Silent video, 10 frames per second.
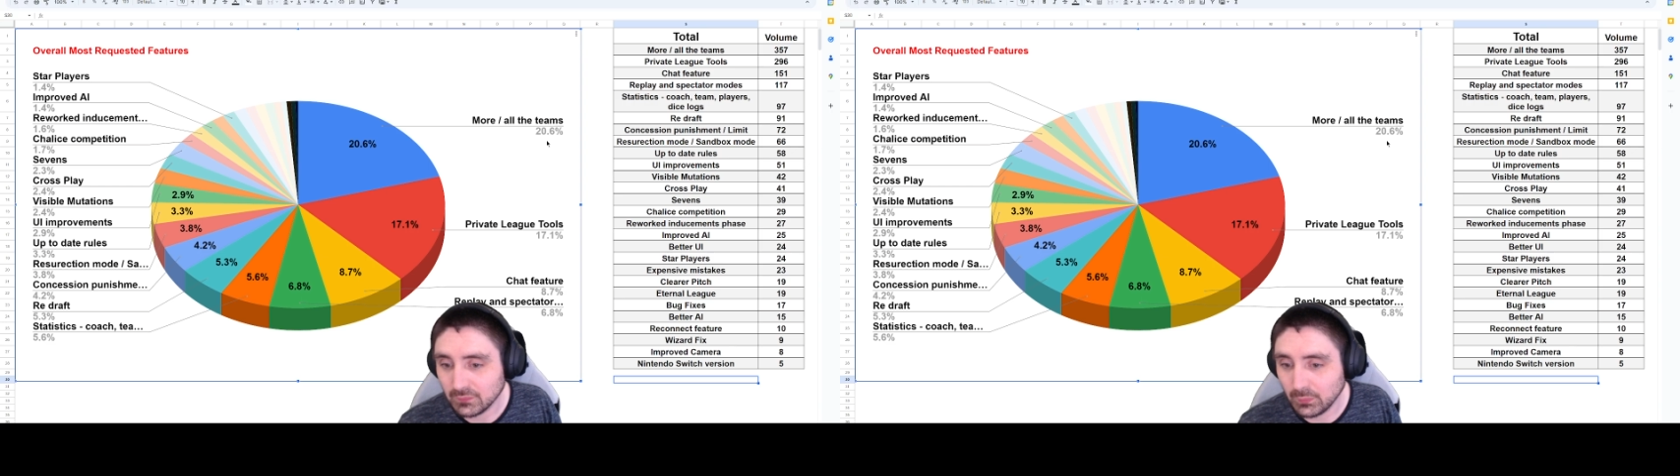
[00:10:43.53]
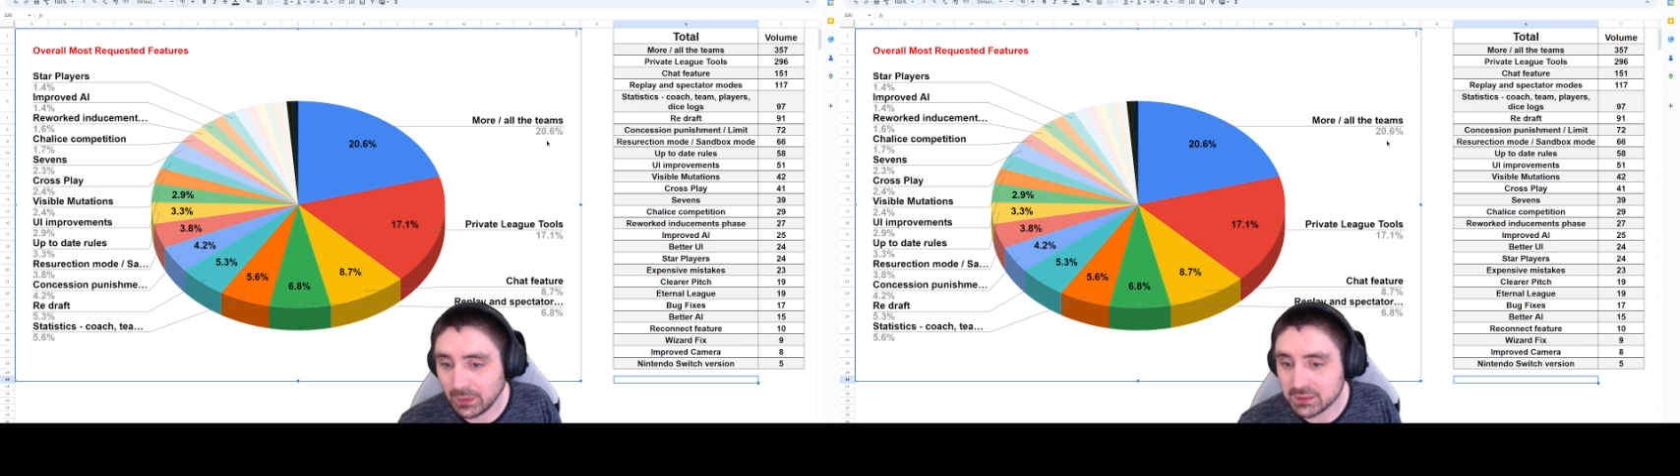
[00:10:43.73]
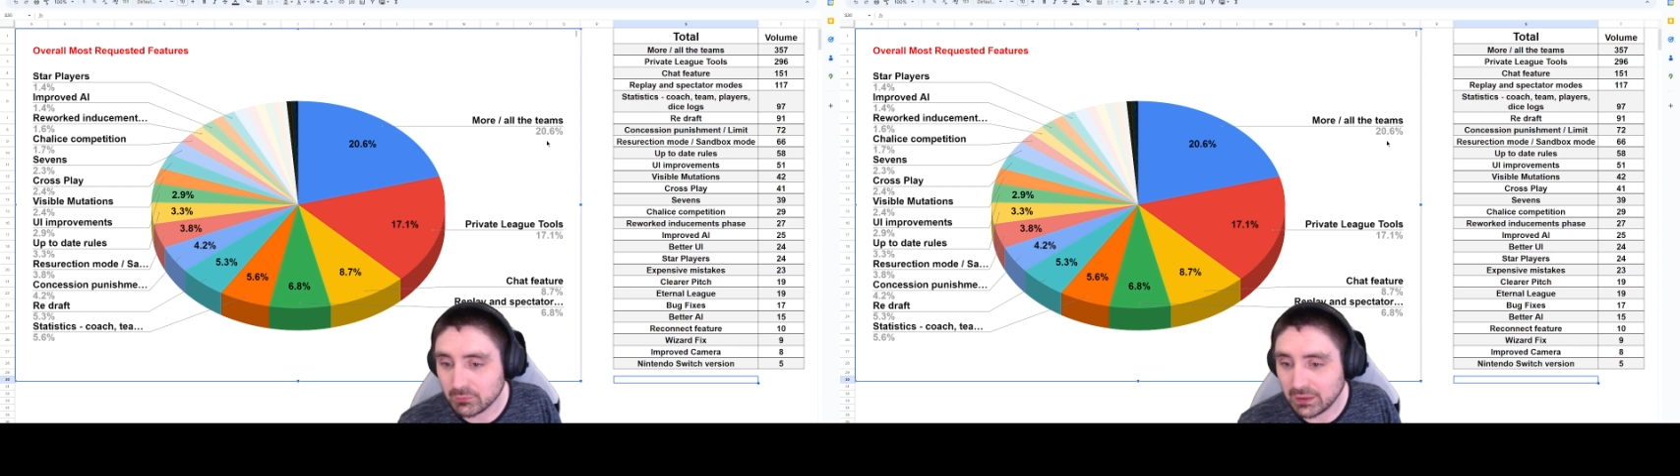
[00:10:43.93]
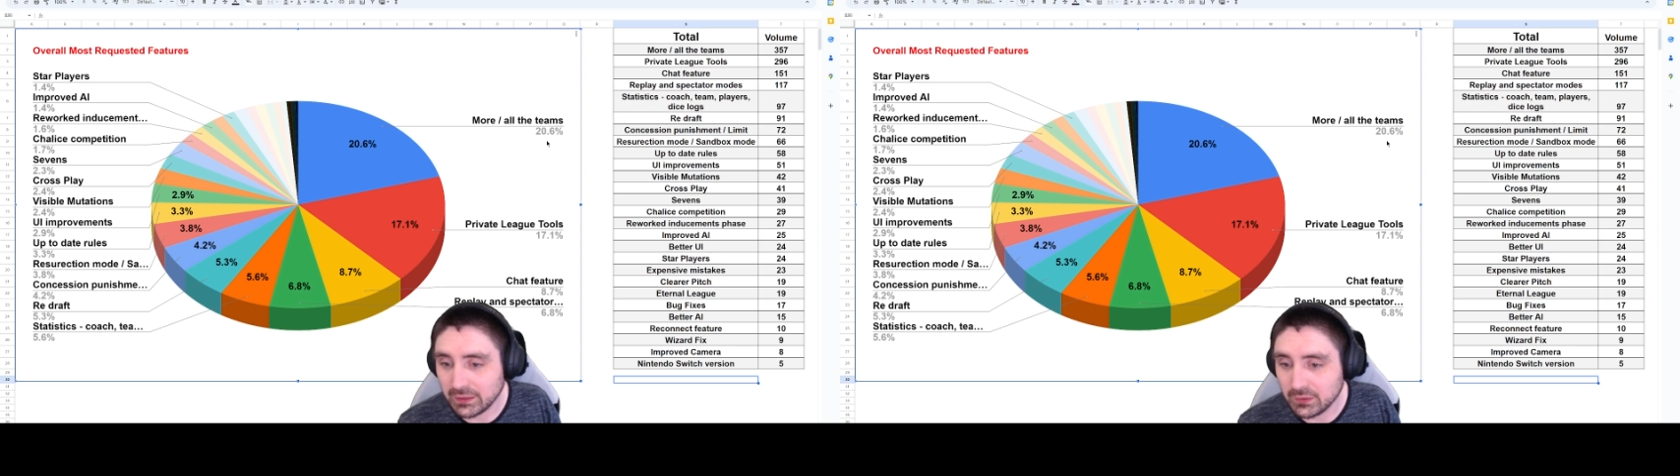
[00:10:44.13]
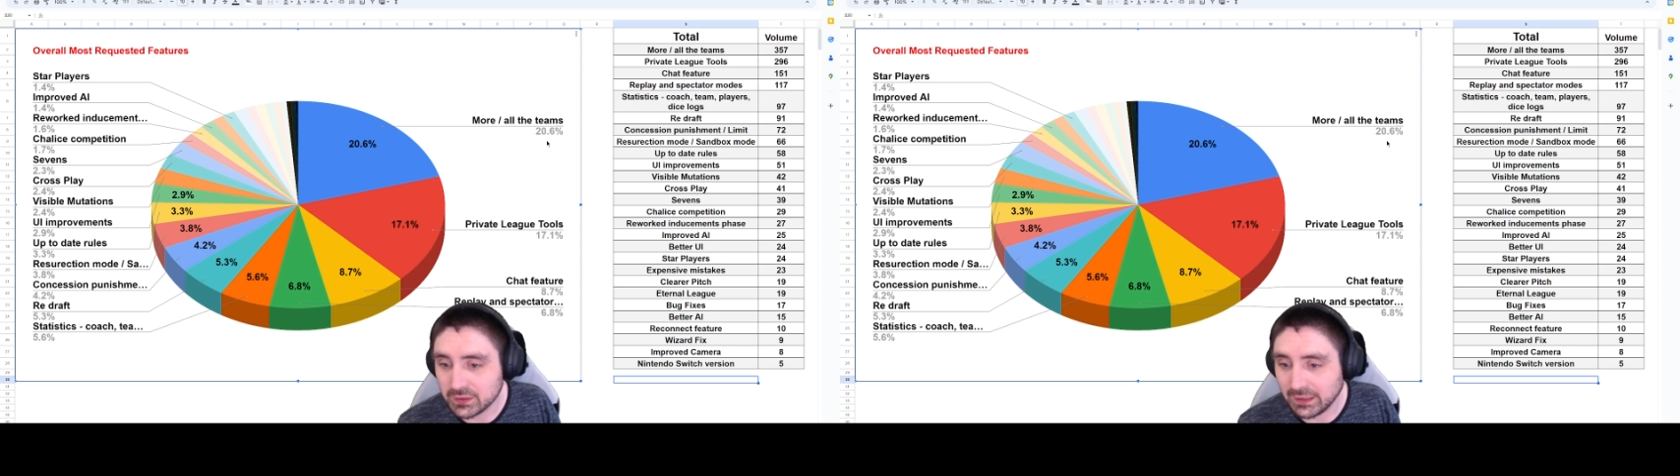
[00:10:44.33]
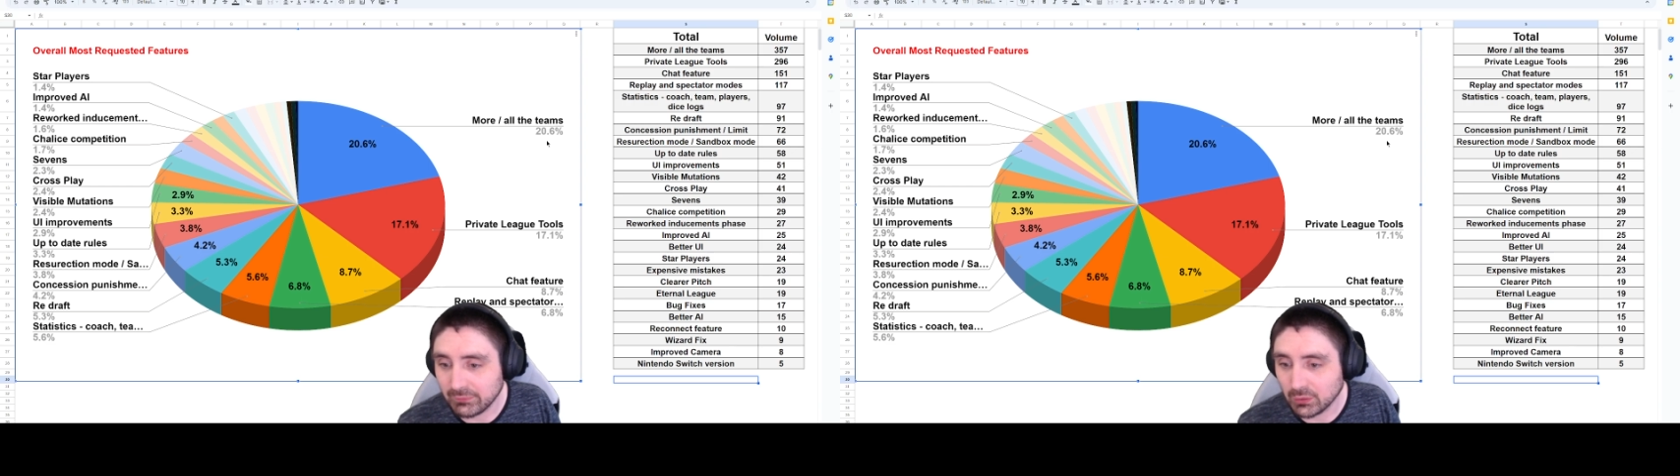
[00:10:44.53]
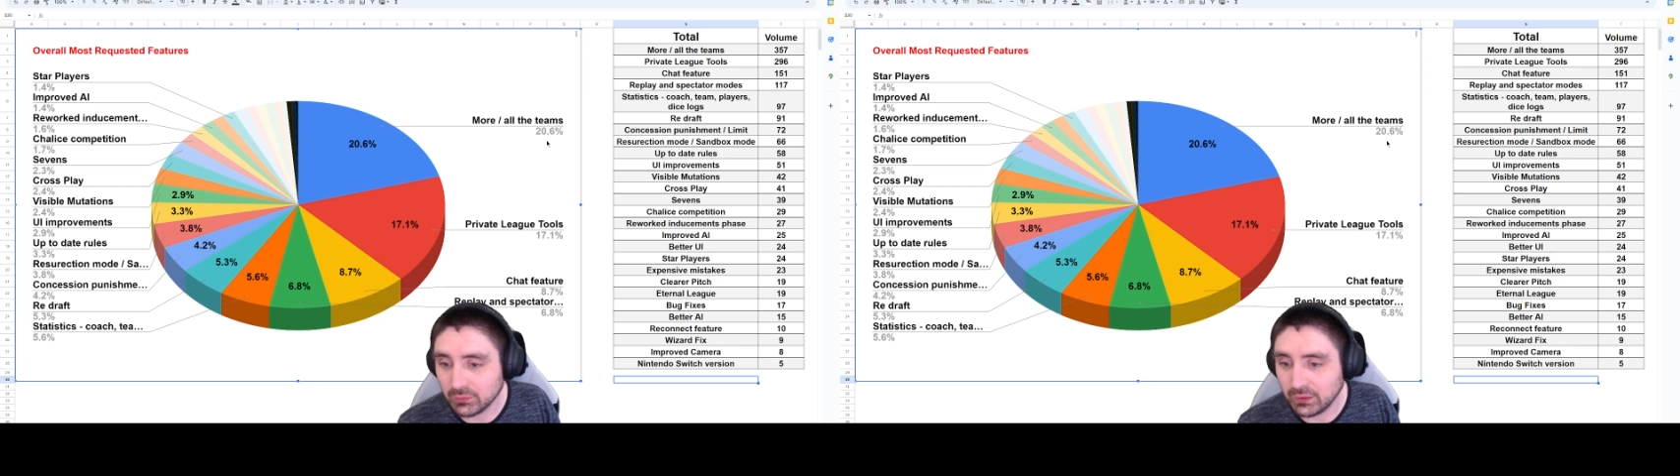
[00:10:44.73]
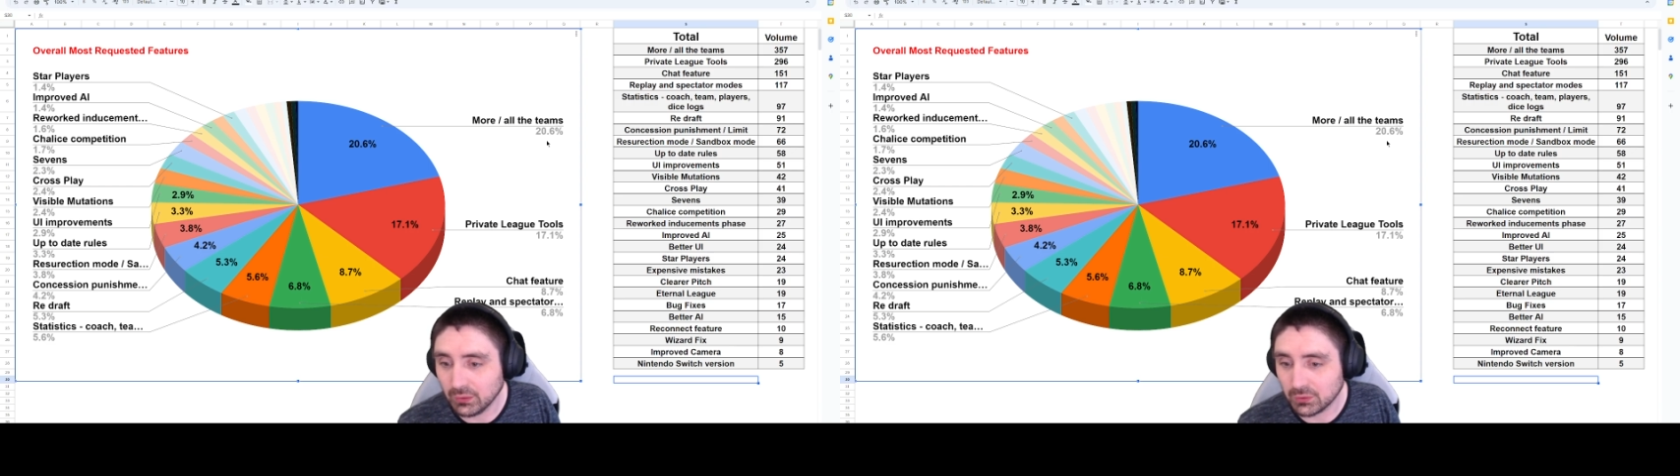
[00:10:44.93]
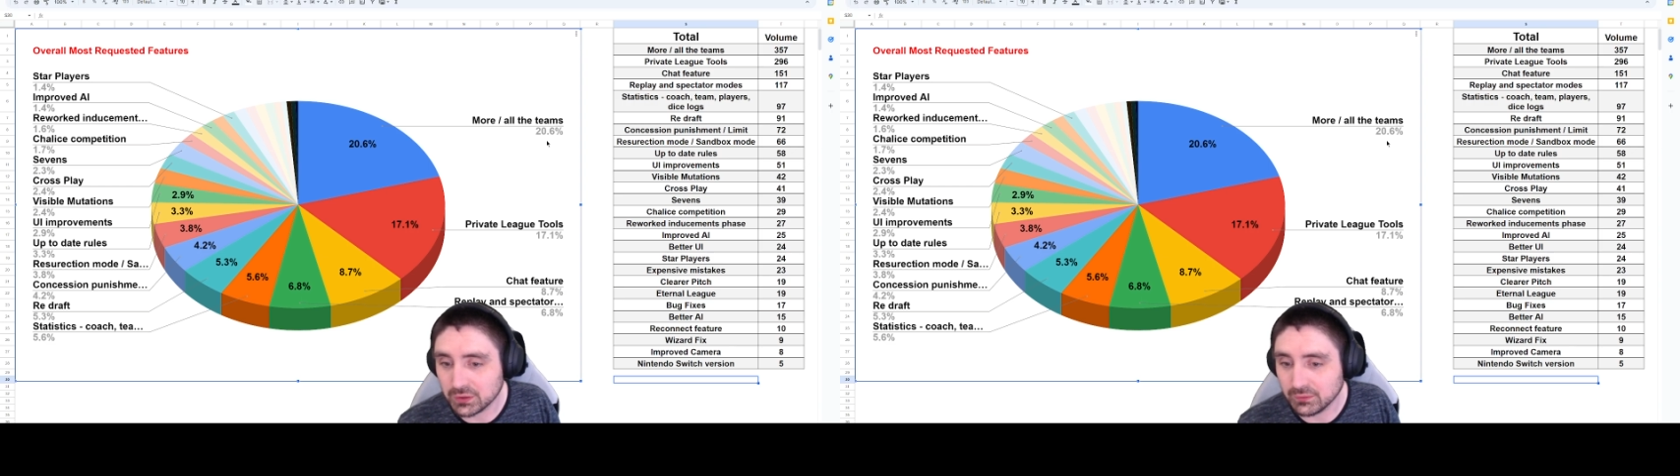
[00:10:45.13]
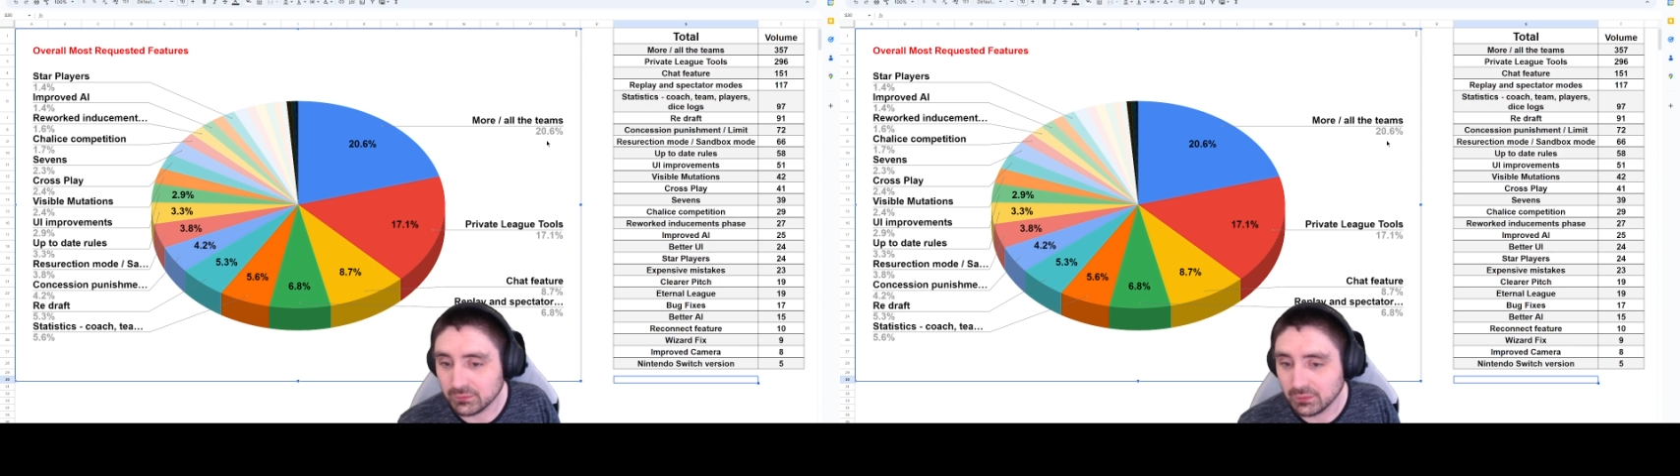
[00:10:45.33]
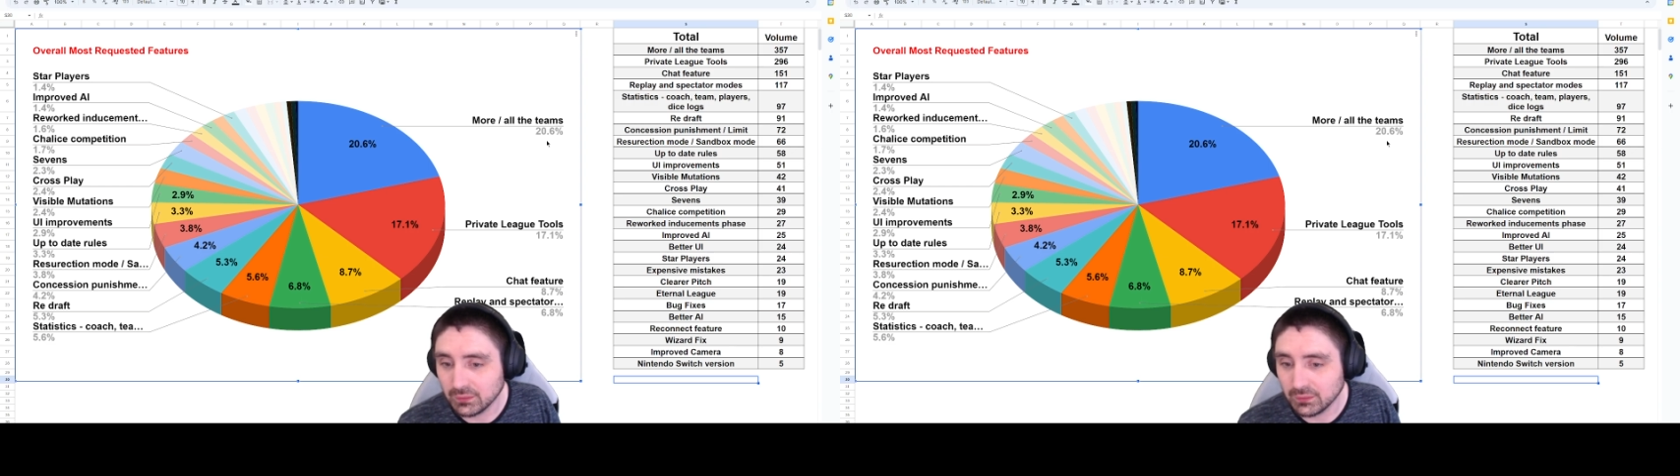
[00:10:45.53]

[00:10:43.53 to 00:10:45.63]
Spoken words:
We had some great news today regarding the auction.